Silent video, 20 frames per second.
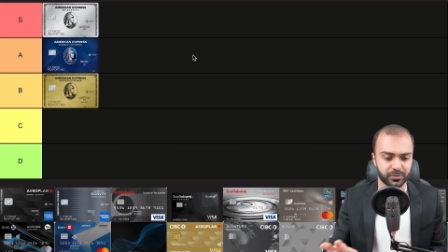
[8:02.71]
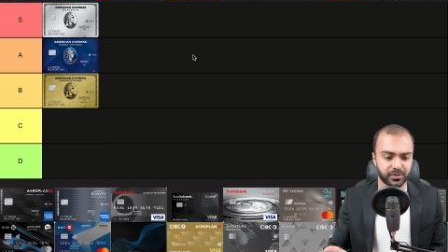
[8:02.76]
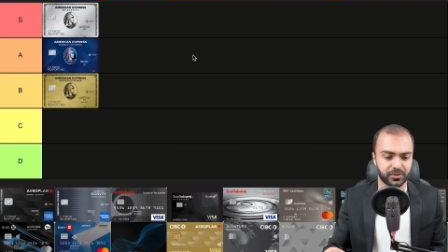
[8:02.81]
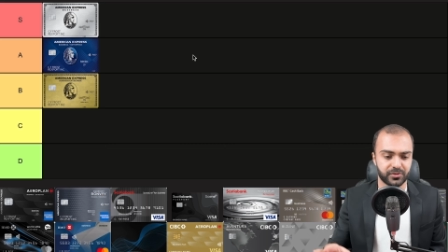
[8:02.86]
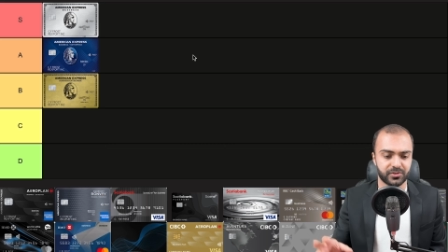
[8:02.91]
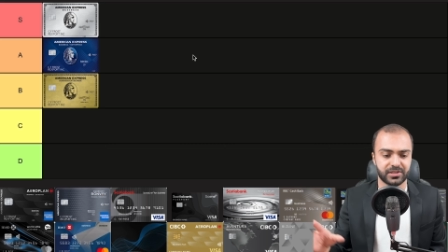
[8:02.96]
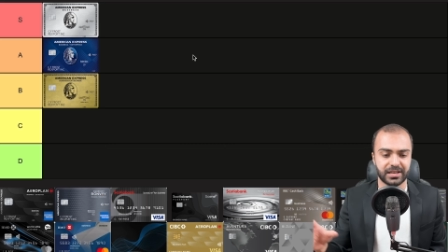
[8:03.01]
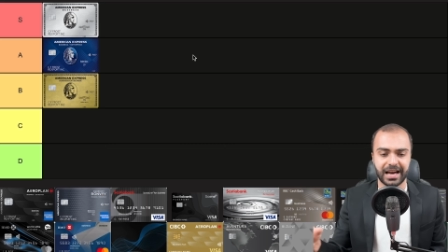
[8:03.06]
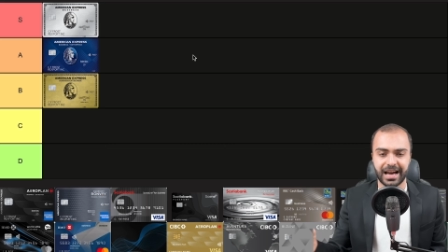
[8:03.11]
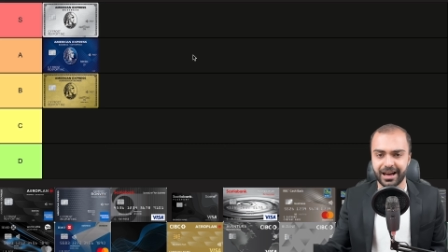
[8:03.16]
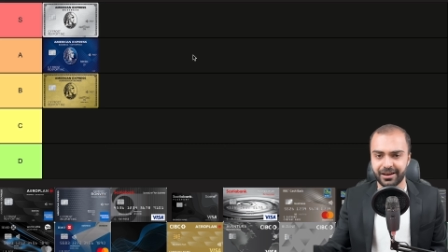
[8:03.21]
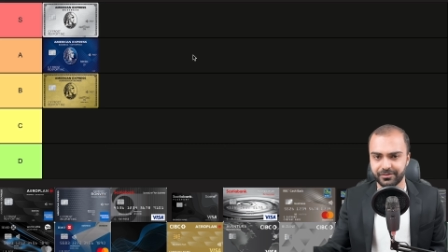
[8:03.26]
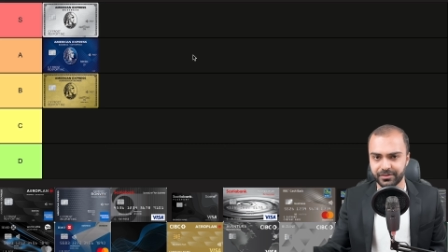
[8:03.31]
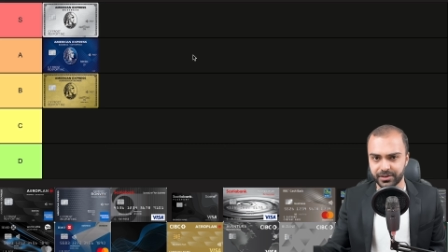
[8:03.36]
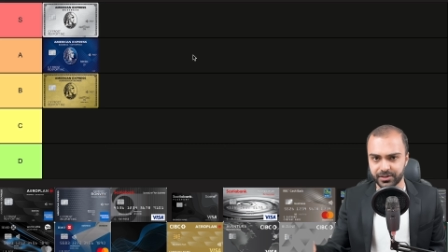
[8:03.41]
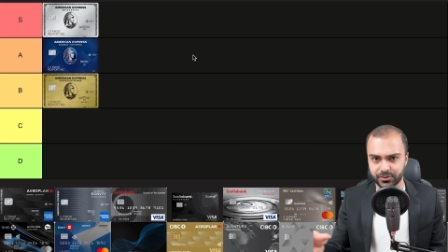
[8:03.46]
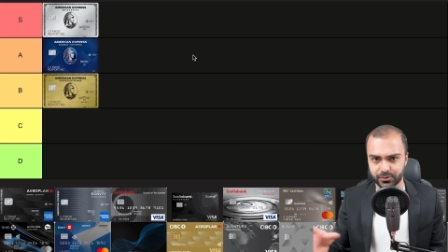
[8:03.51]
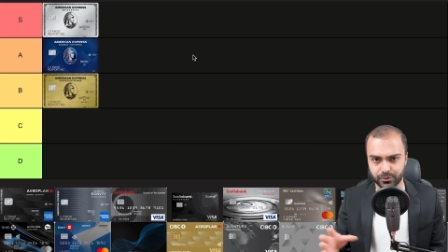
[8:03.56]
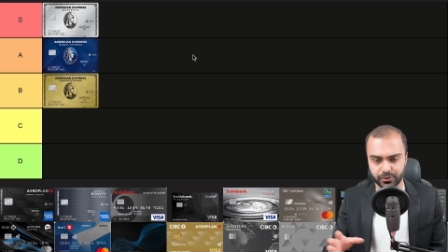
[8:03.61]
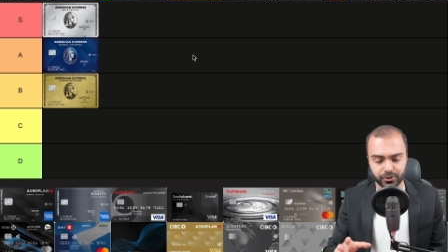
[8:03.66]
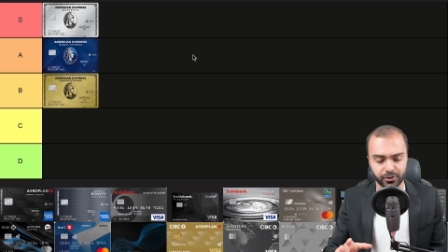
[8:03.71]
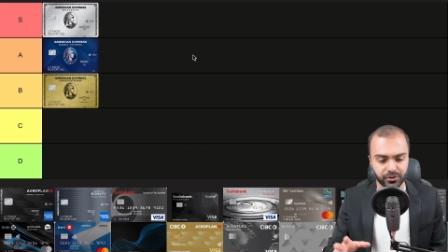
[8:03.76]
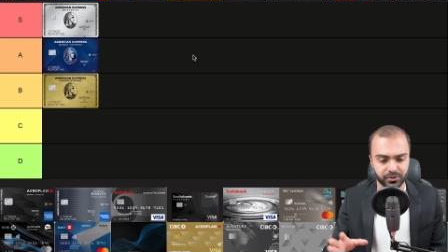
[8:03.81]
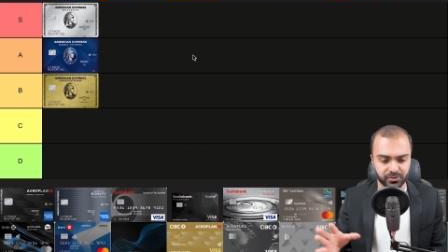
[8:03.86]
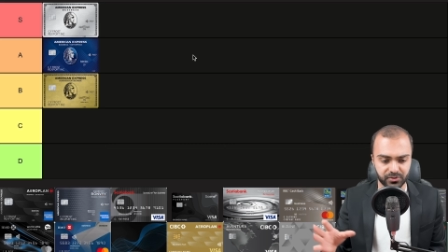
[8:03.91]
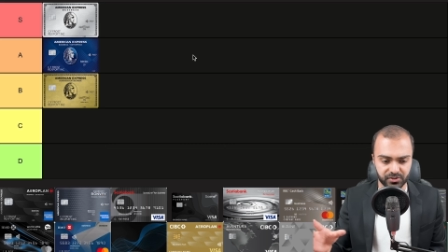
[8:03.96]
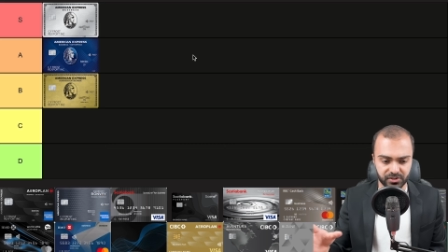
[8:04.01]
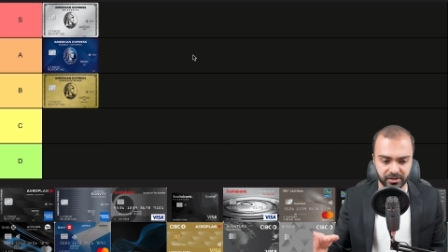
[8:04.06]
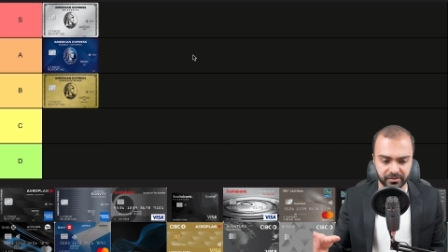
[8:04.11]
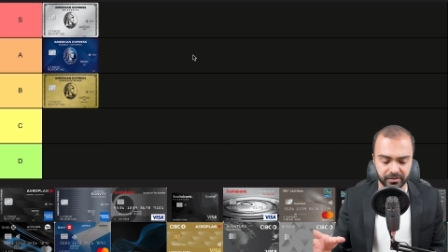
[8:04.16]
whether it's Avis or
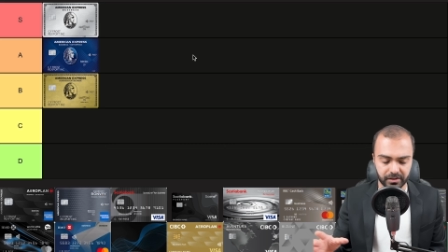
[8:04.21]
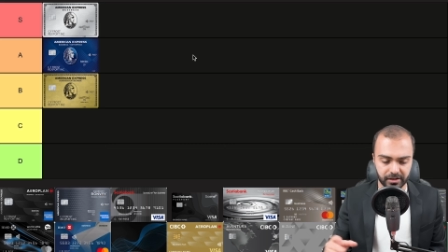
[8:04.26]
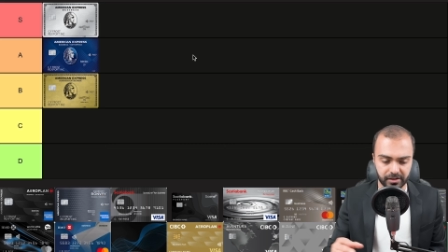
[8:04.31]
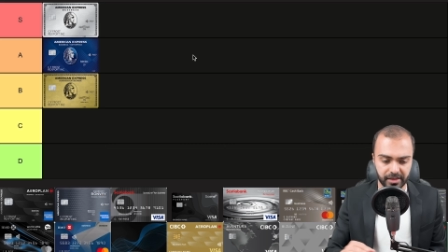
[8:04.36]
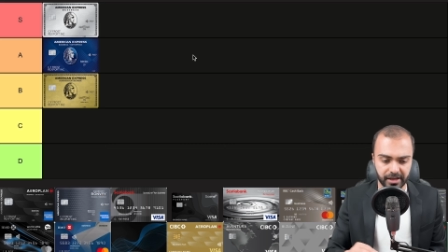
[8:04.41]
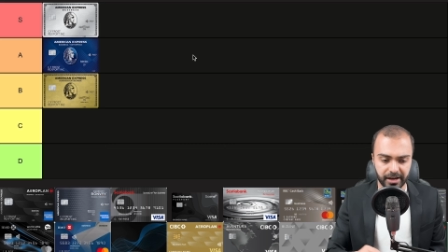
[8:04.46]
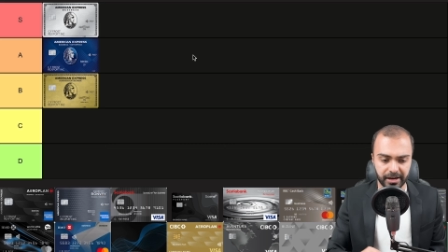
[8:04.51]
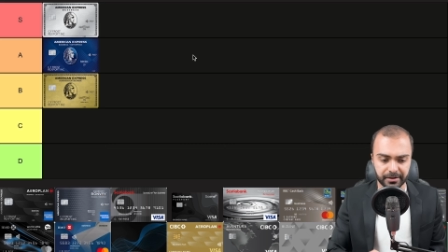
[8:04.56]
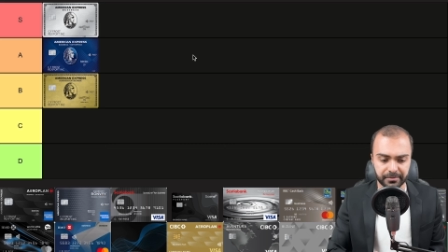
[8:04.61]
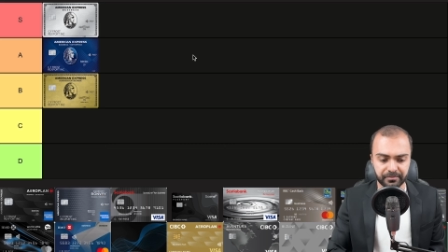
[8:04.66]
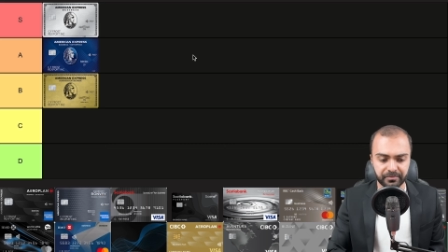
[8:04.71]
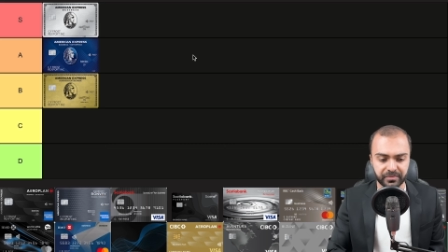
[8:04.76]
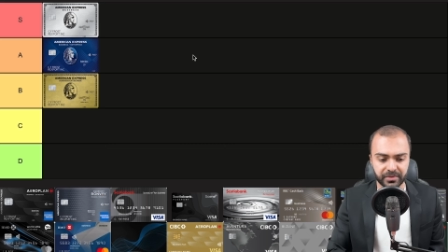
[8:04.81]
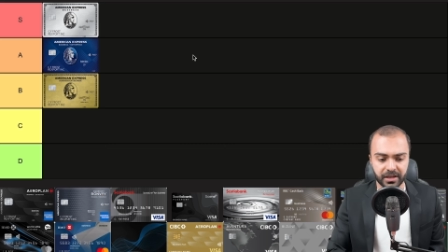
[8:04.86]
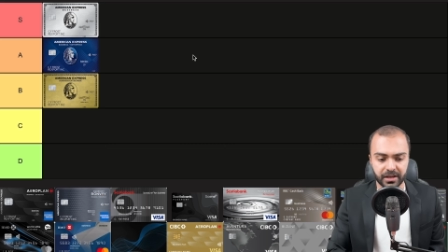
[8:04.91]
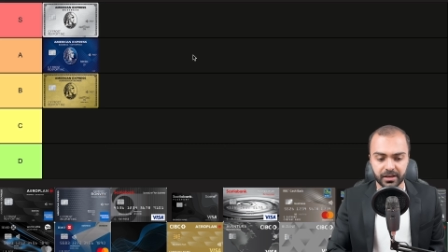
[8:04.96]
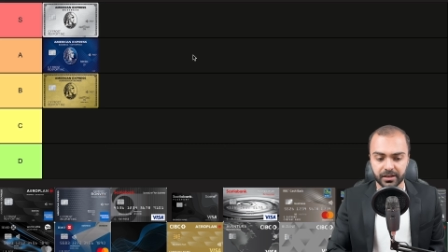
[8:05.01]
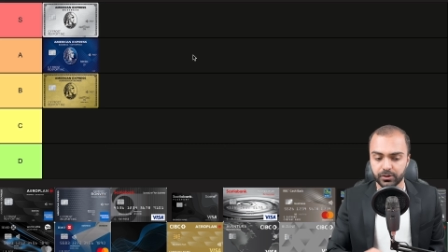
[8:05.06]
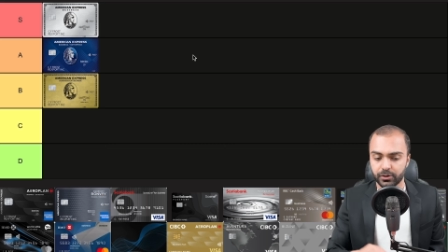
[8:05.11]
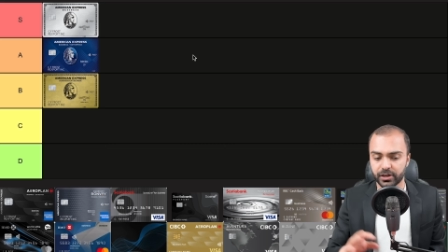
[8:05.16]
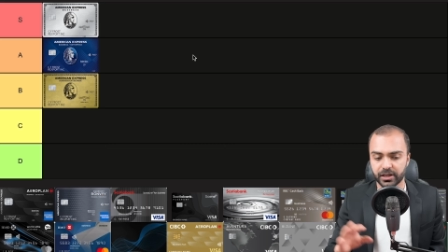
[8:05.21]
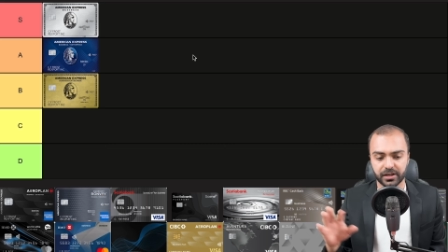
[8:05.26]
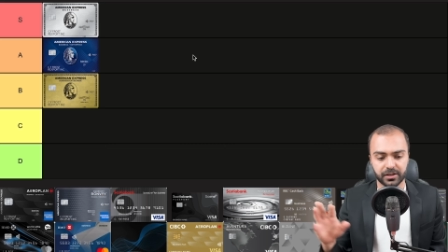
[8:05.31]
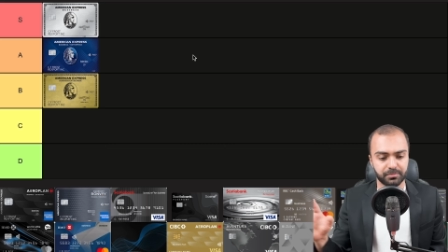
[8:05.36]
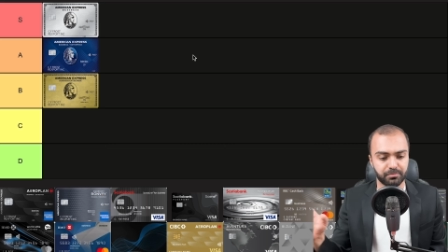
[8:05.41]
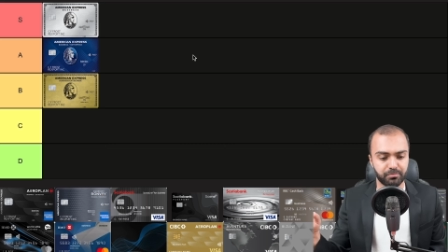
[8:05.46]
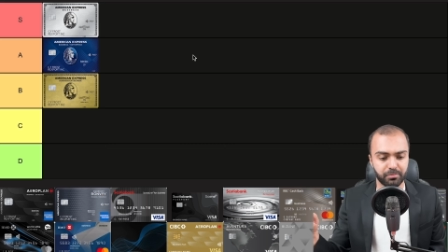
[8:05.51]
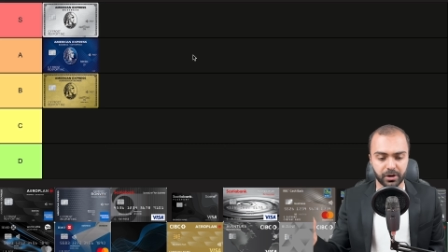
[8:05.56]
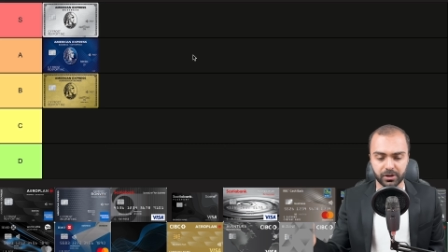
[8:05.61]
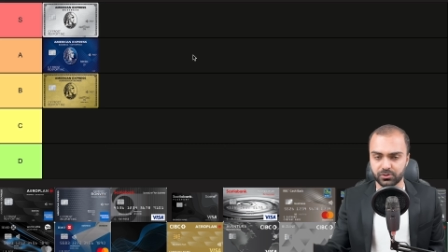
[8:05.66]
Hertz or stuff like that. You get a
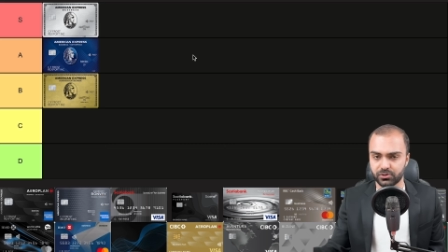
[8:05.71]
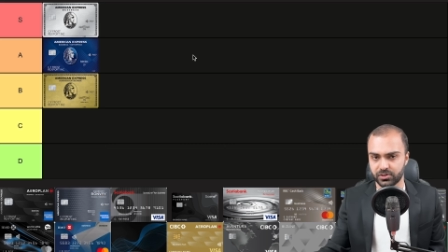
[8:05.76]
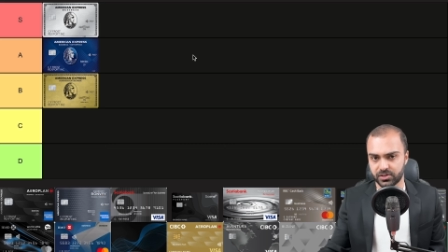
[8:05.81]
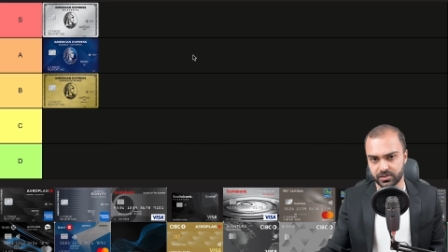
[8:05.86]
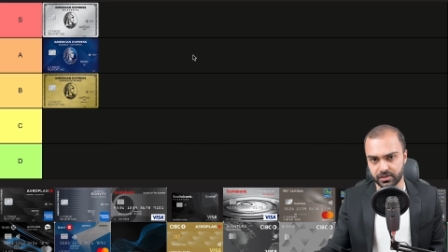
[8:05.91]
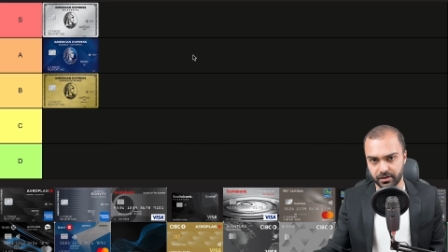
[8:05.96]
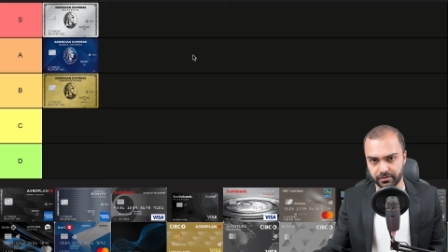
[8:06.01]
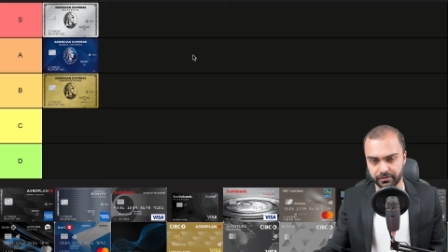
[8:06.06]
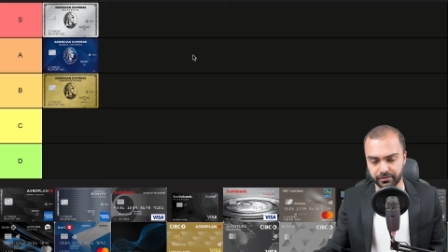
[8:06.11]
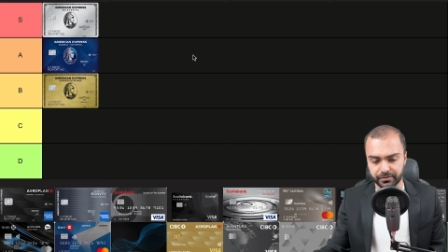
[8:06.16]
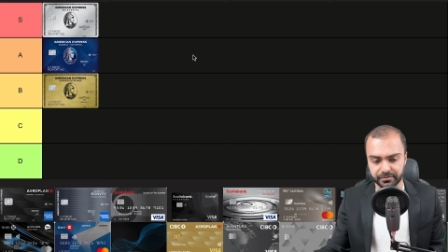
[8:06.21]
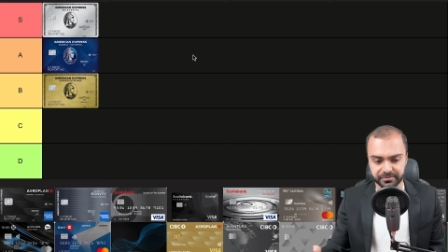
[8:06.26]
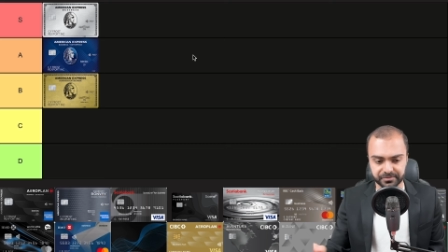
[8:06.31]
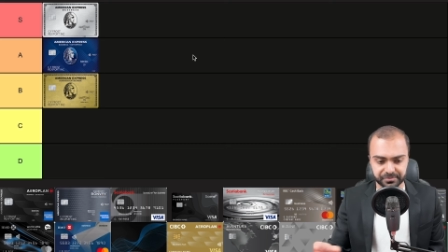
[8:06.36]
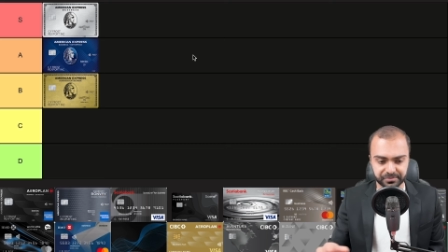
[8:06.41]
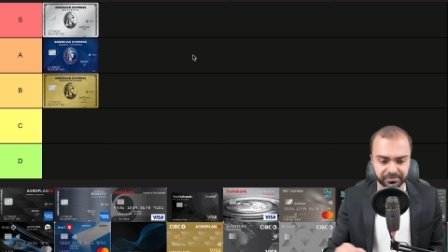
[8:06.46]
bunch of stuff.